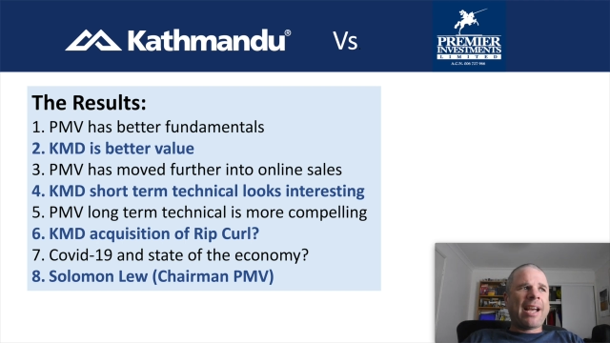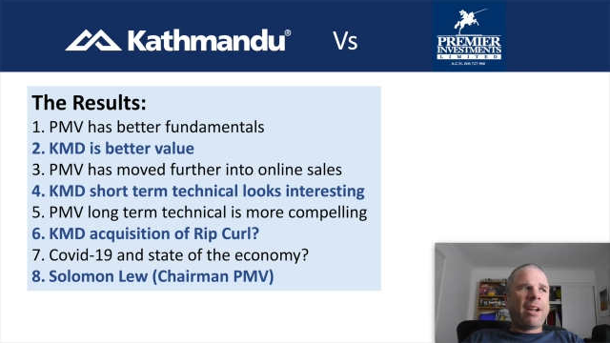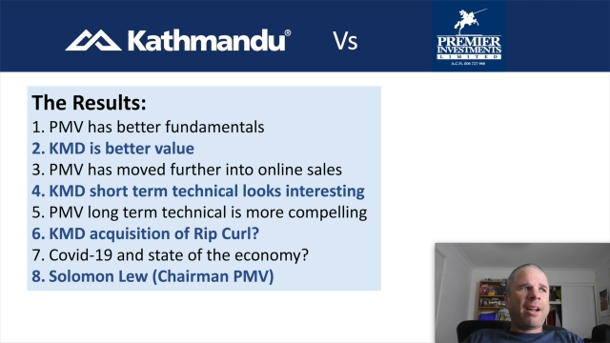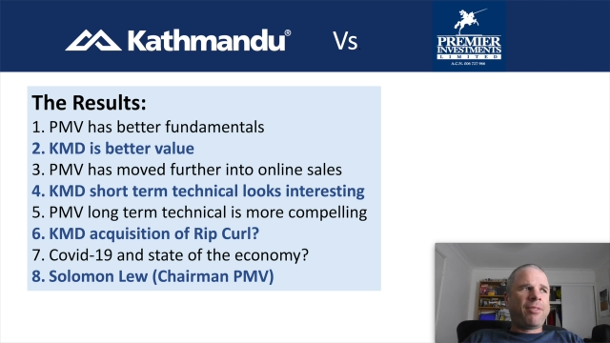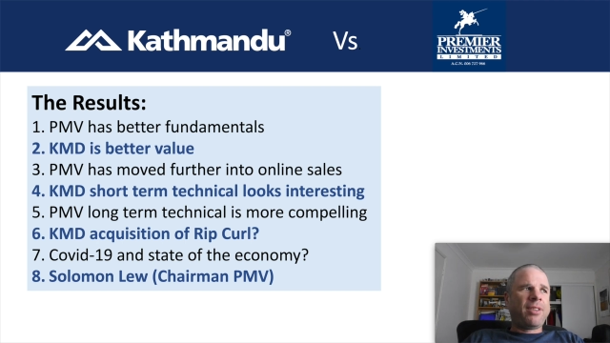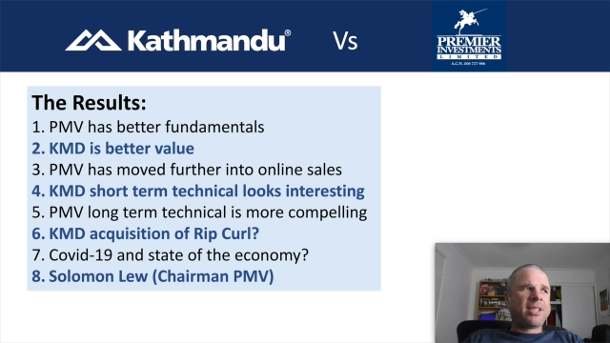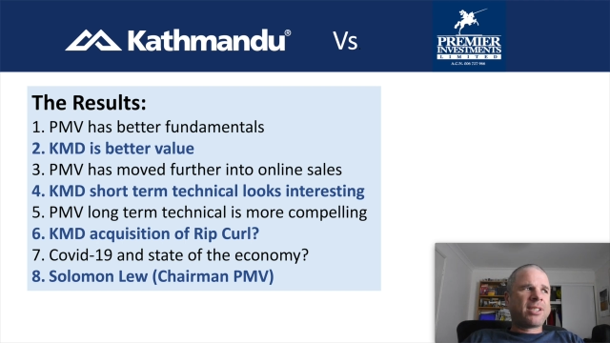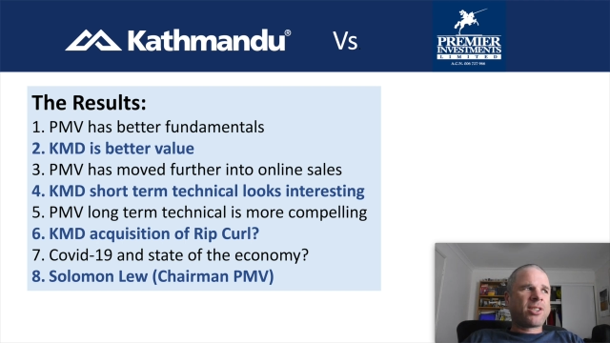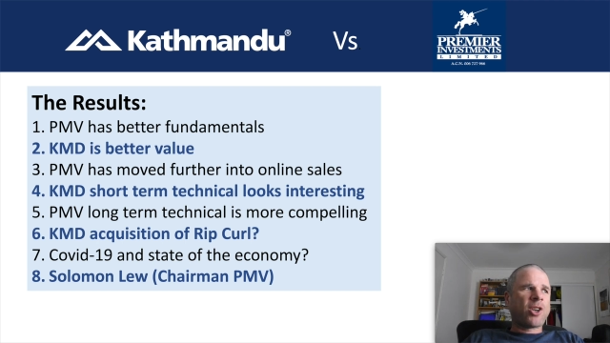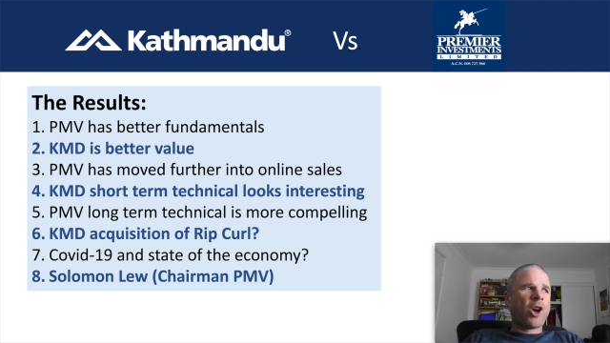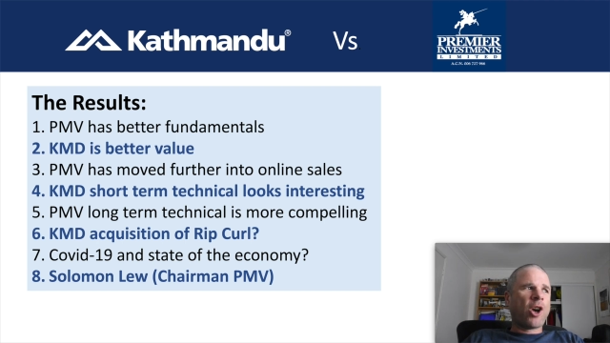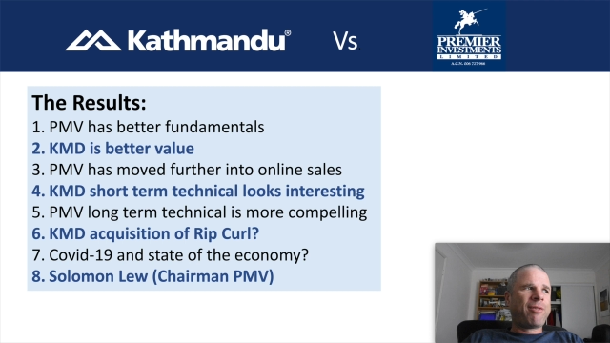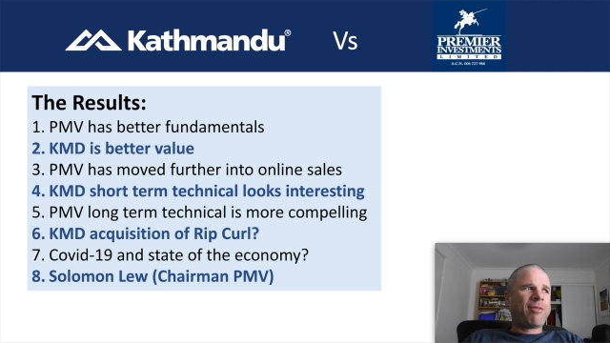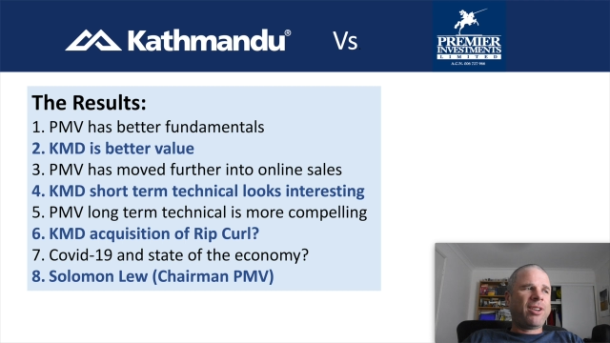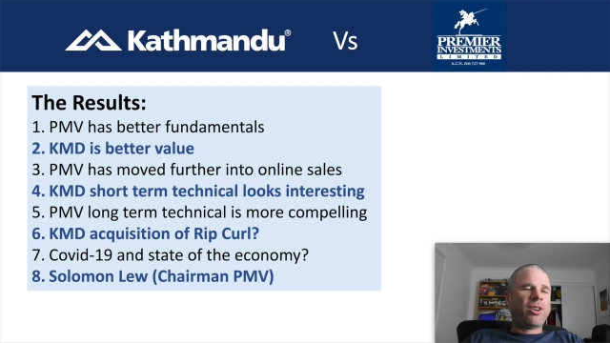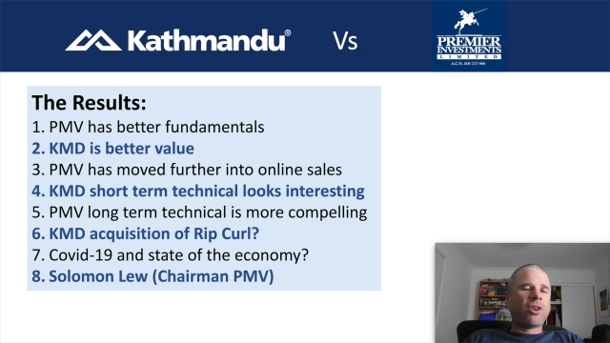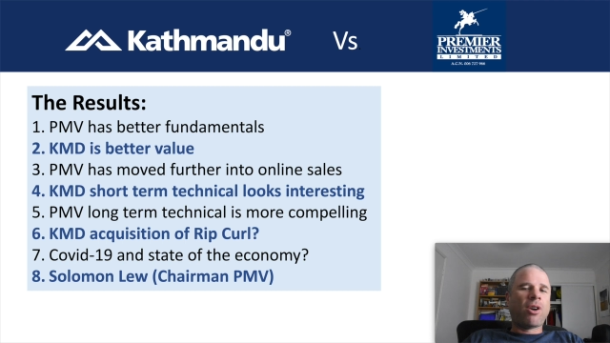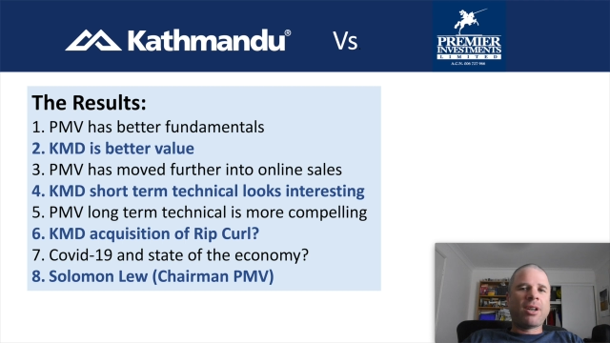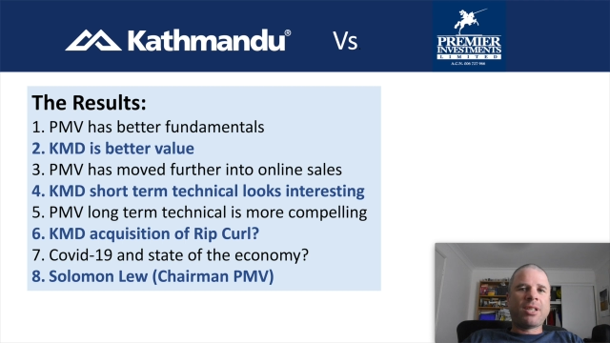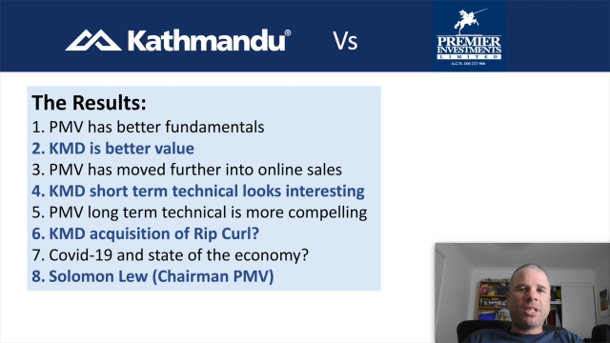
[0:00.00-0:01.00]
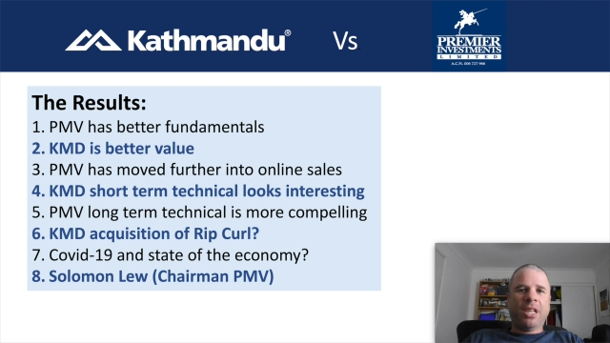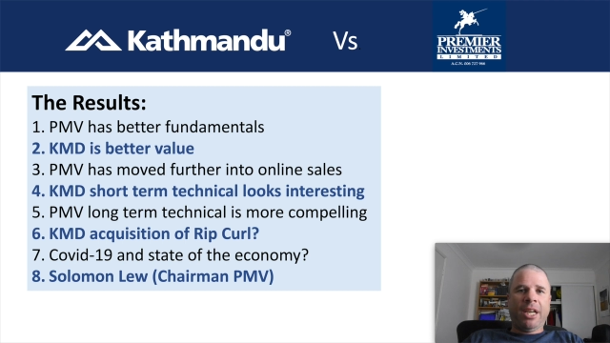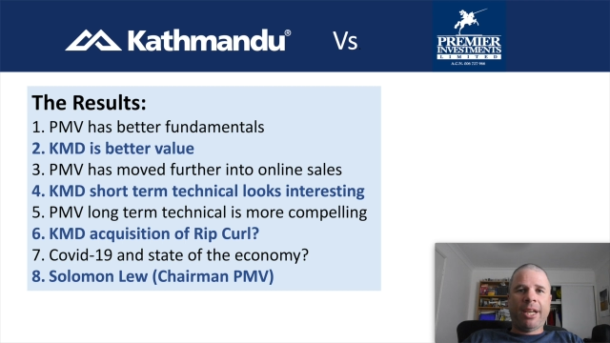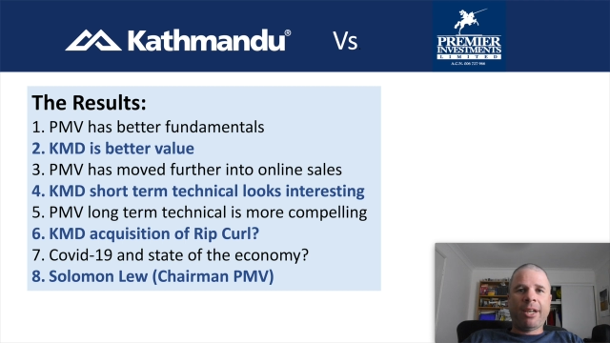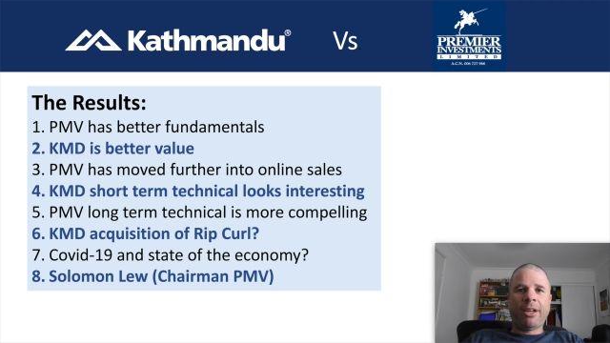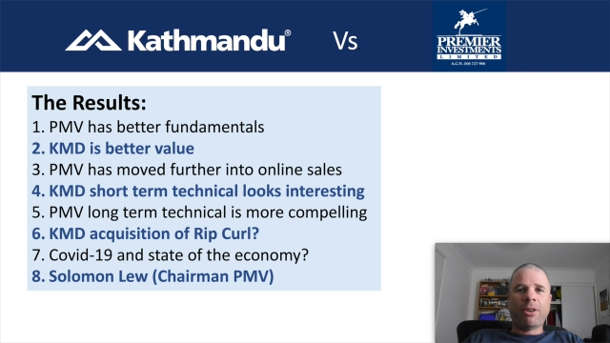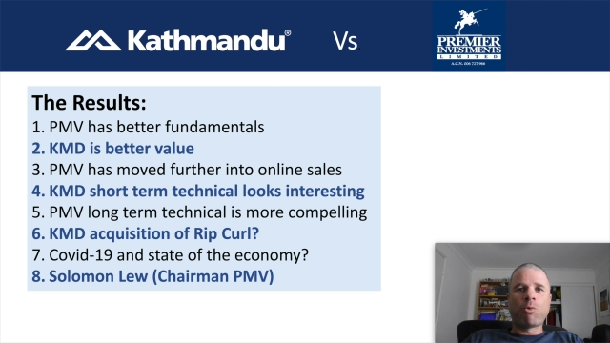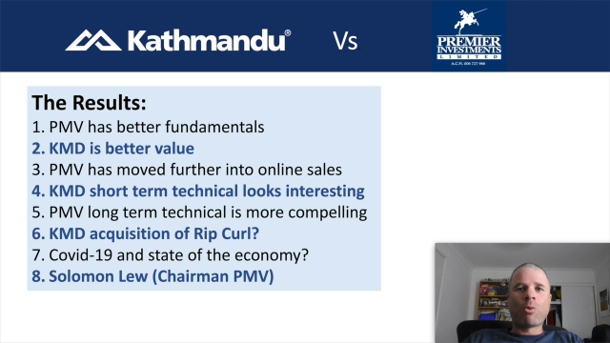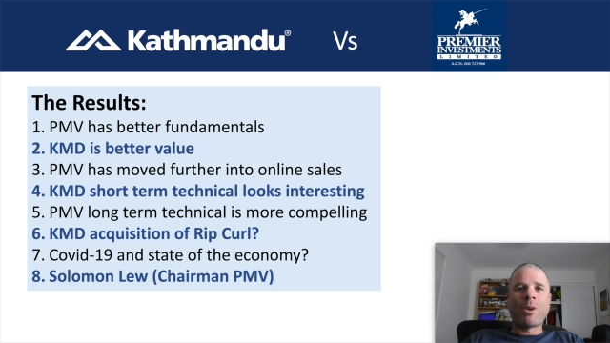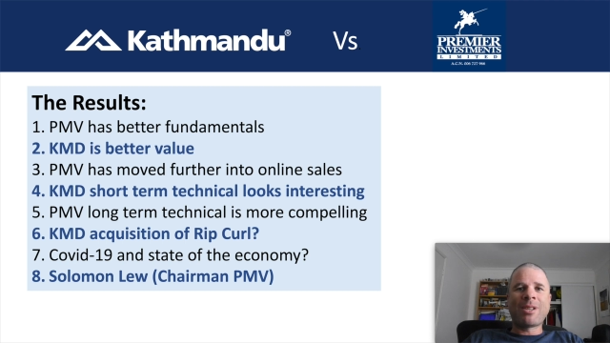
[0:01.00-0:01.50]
out of this COVID 19,